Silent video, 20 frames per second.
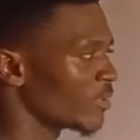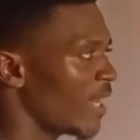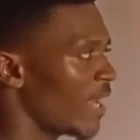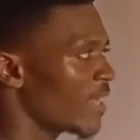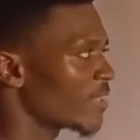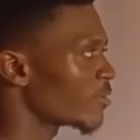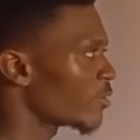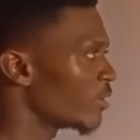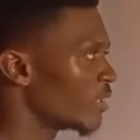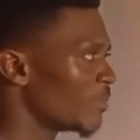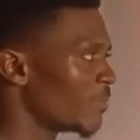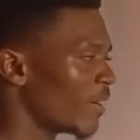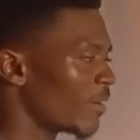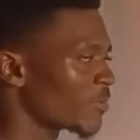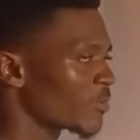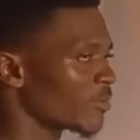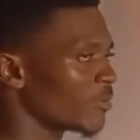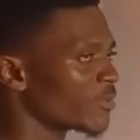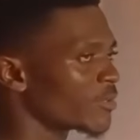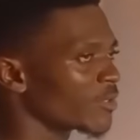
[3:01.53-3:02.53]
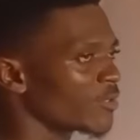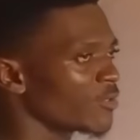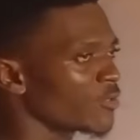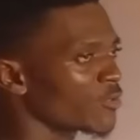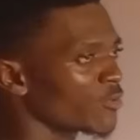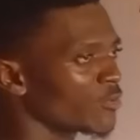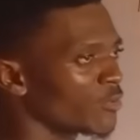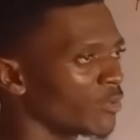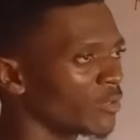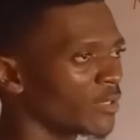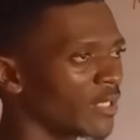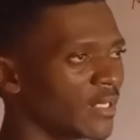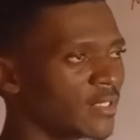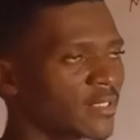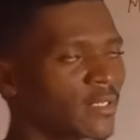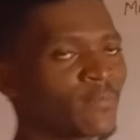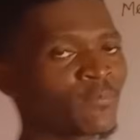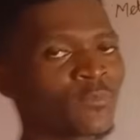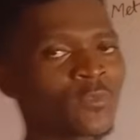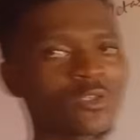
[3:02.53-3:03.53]
so that's all about salts. You should know
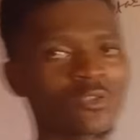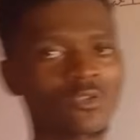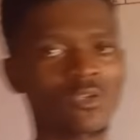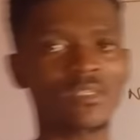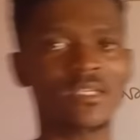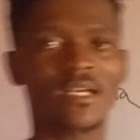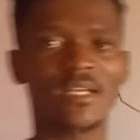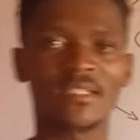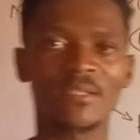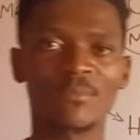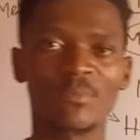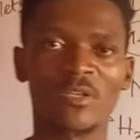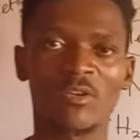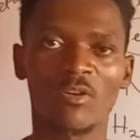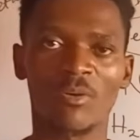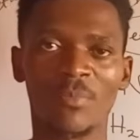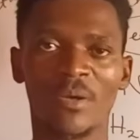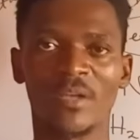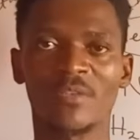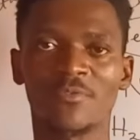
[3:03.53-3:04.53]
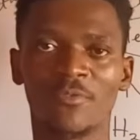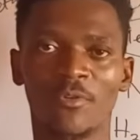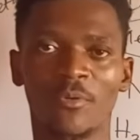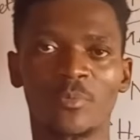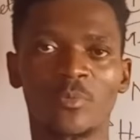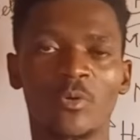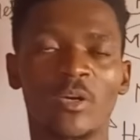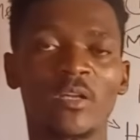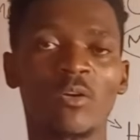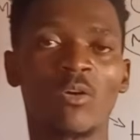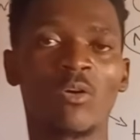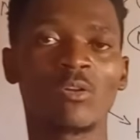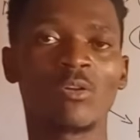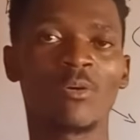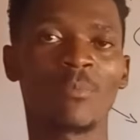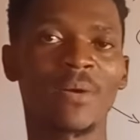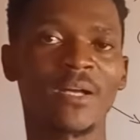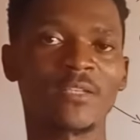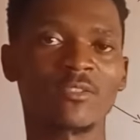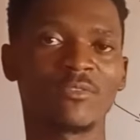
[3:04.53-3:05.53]
that salts are simply compounds formed when all
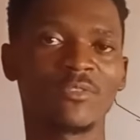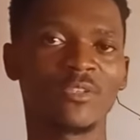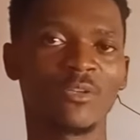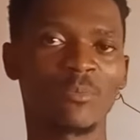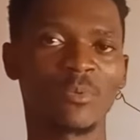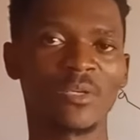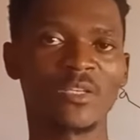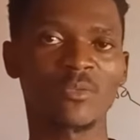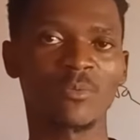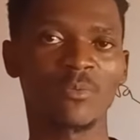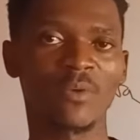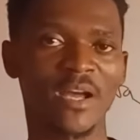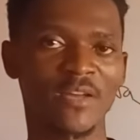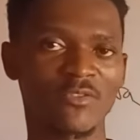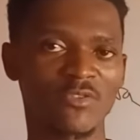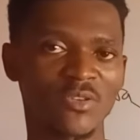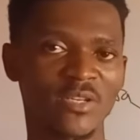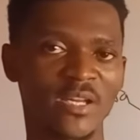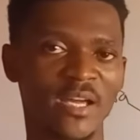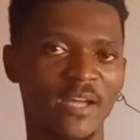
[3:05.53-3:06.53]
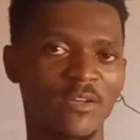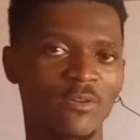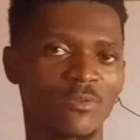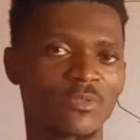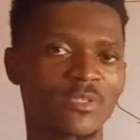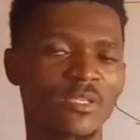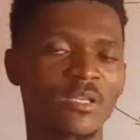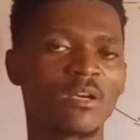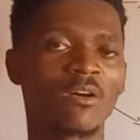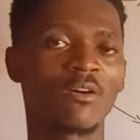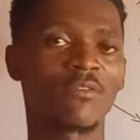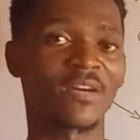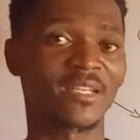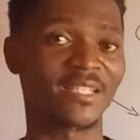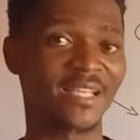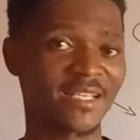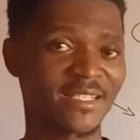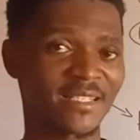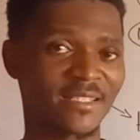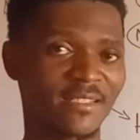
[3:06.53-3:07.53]
or part of the replaceable hydrogen ions
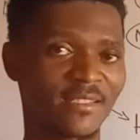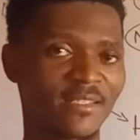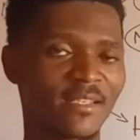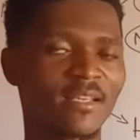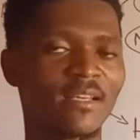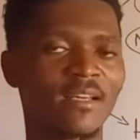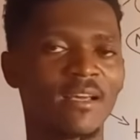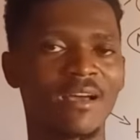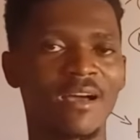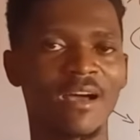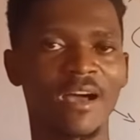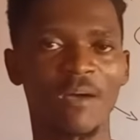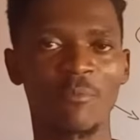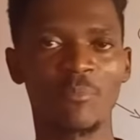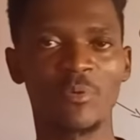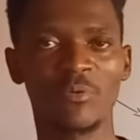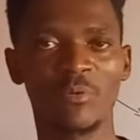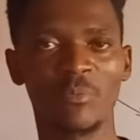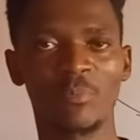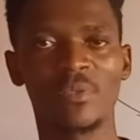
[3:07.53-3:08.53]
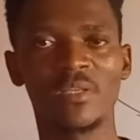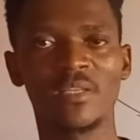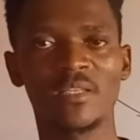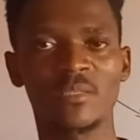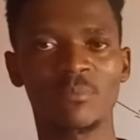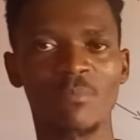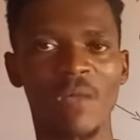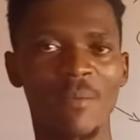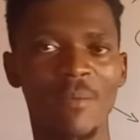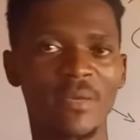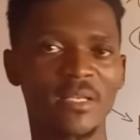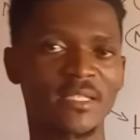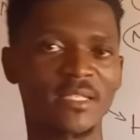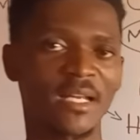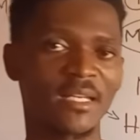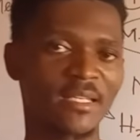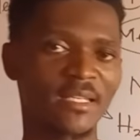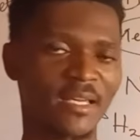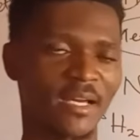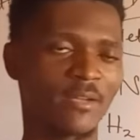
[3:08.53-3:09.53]
of an acid have been replaced by
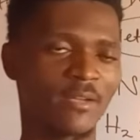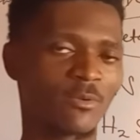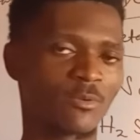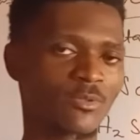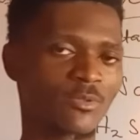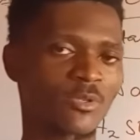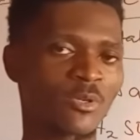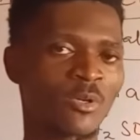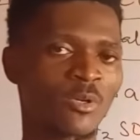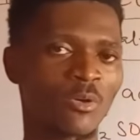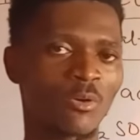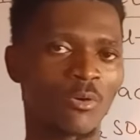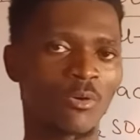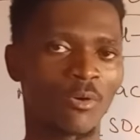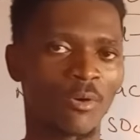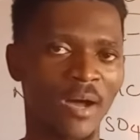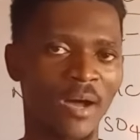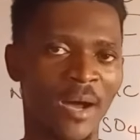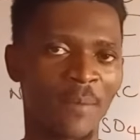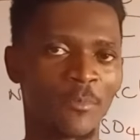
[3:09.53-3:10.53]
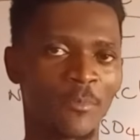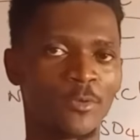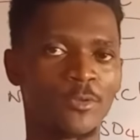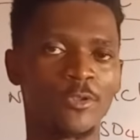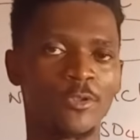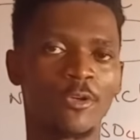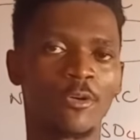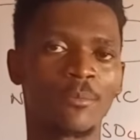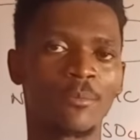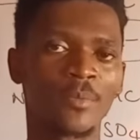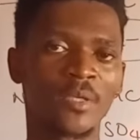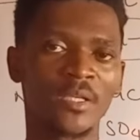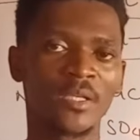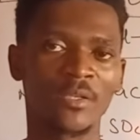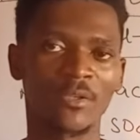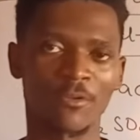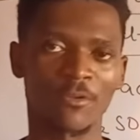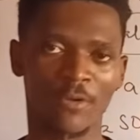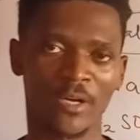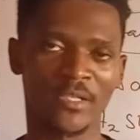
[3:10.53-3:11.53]
metallic ions or ammonium
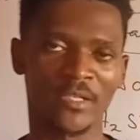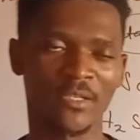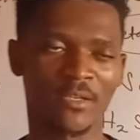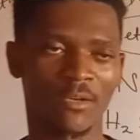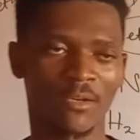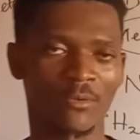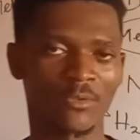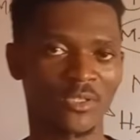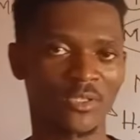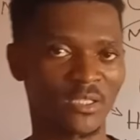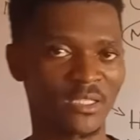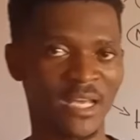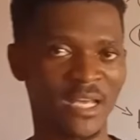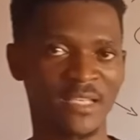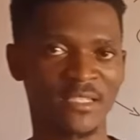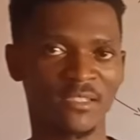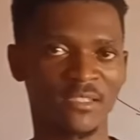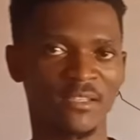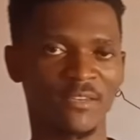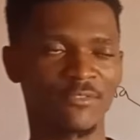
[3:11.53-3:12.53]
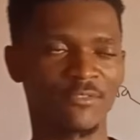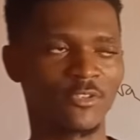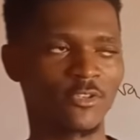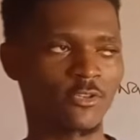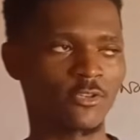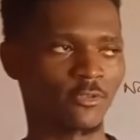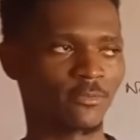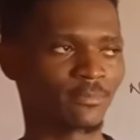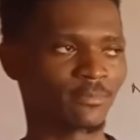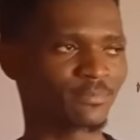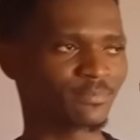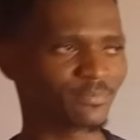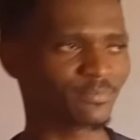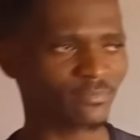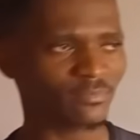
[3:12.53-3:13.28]
radicals. That's the definition.